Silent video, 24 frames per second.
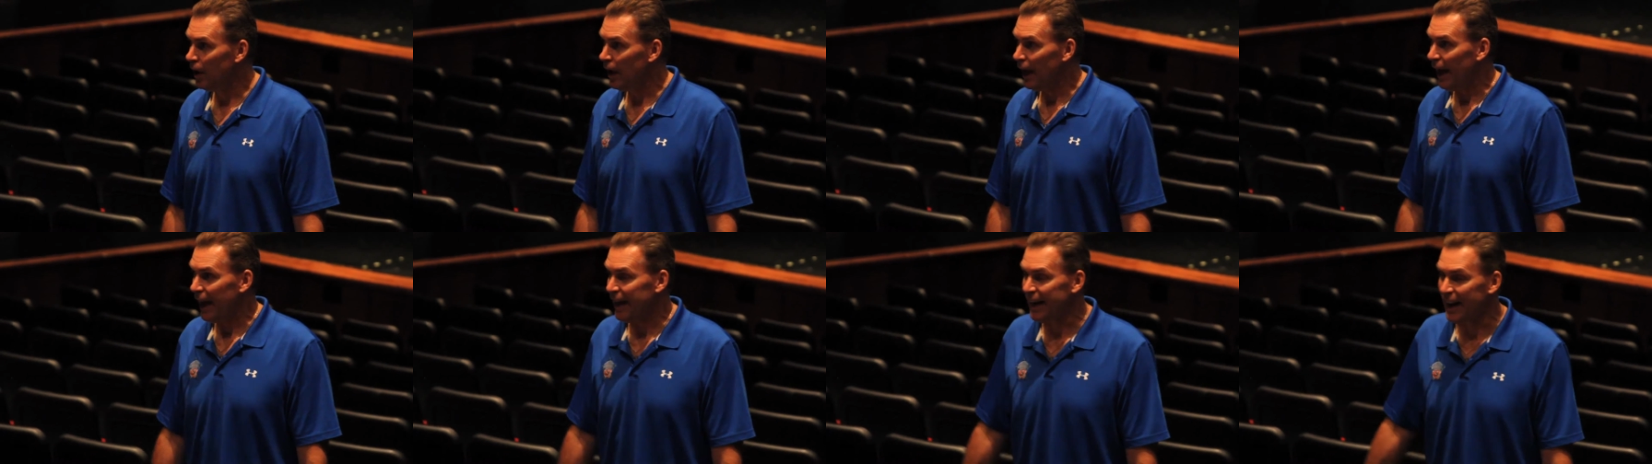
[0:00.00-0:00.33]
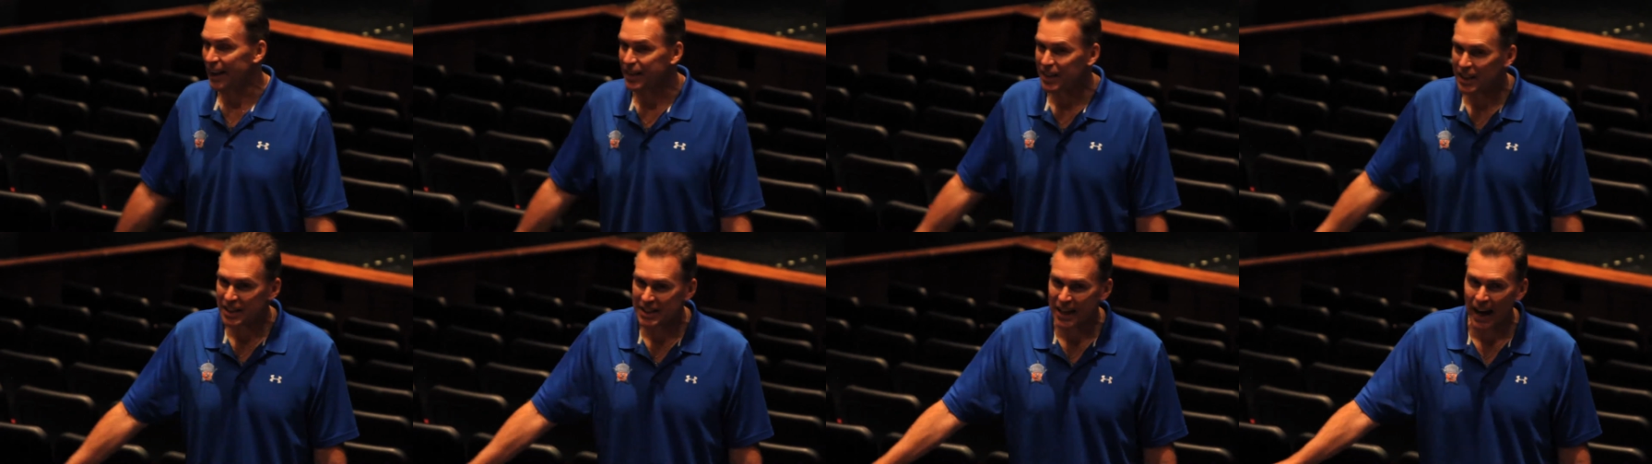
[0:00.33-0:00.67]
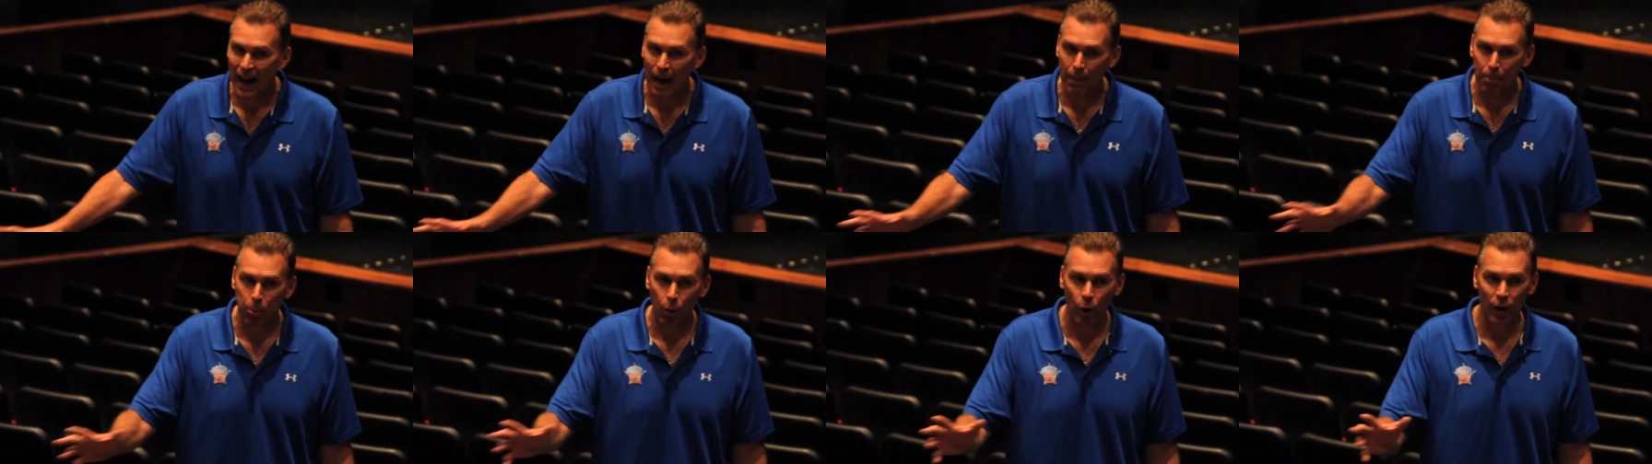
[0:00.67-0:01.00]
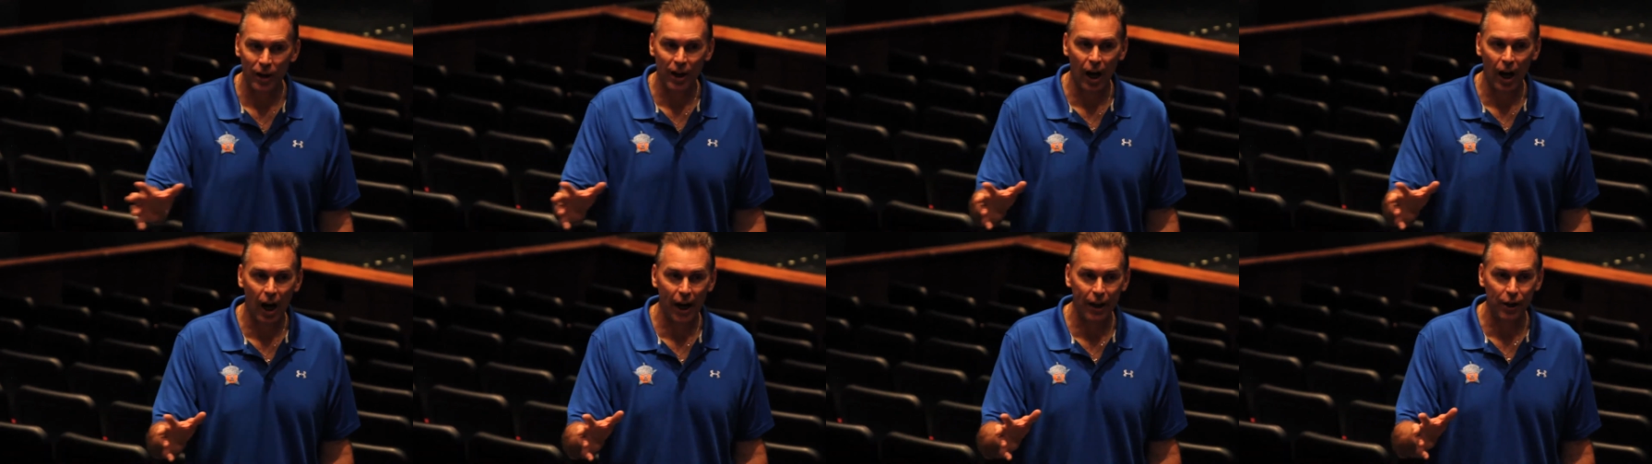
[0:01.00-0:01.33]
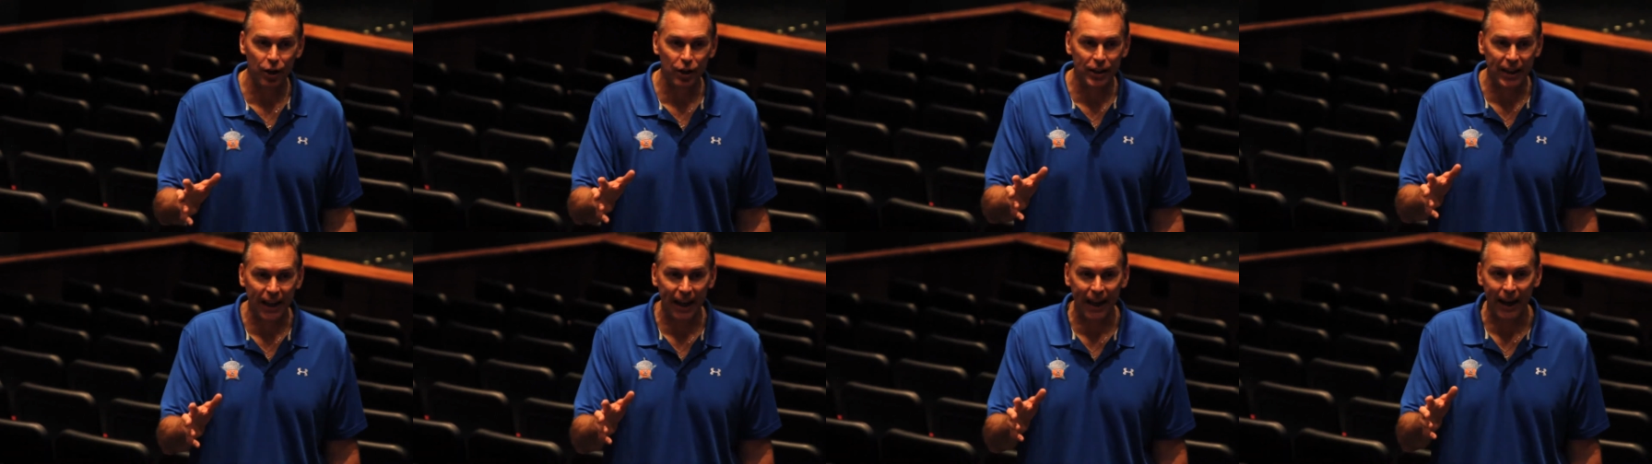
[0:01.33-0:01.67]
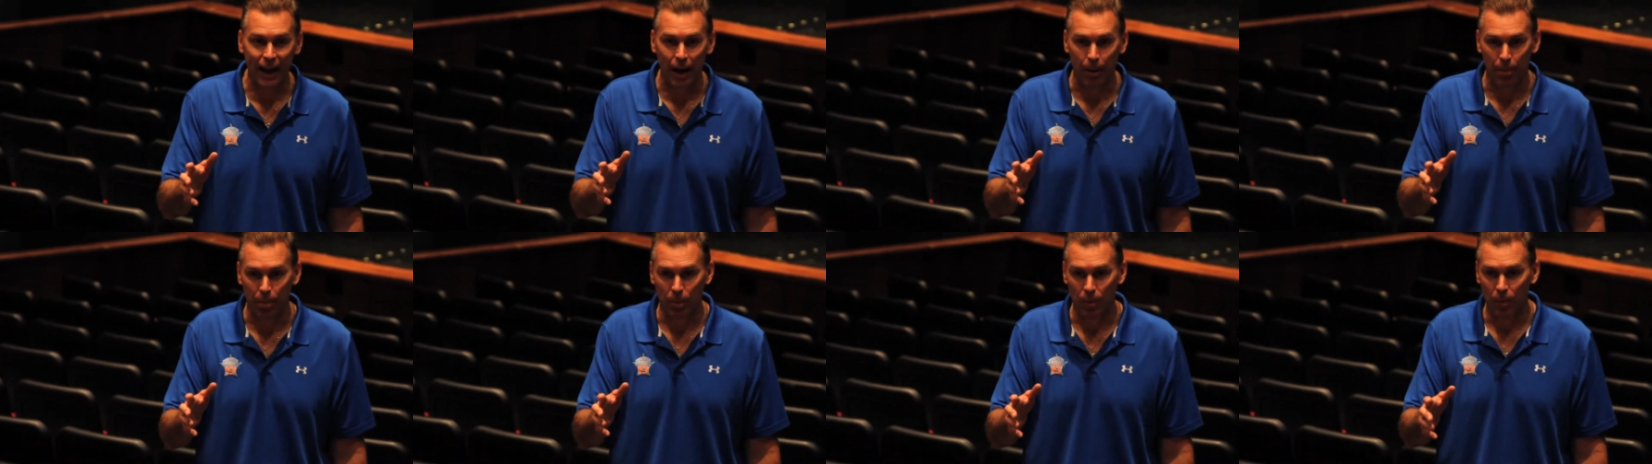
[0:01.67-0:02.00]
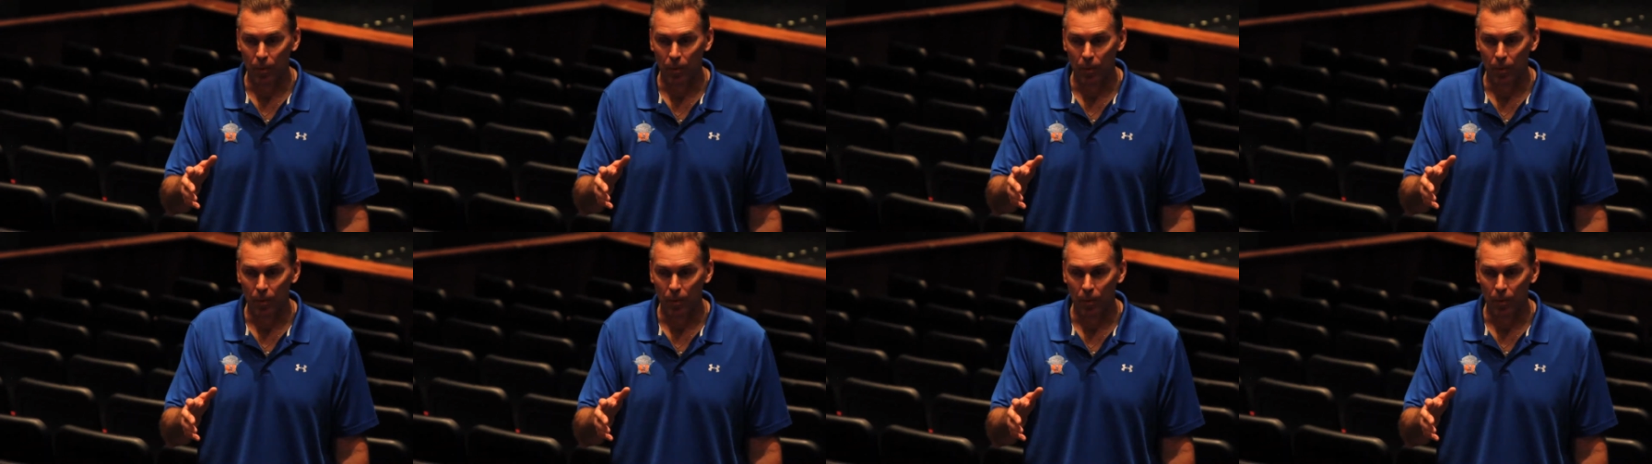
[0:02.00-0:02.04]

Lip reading: And at the Top 100 camp,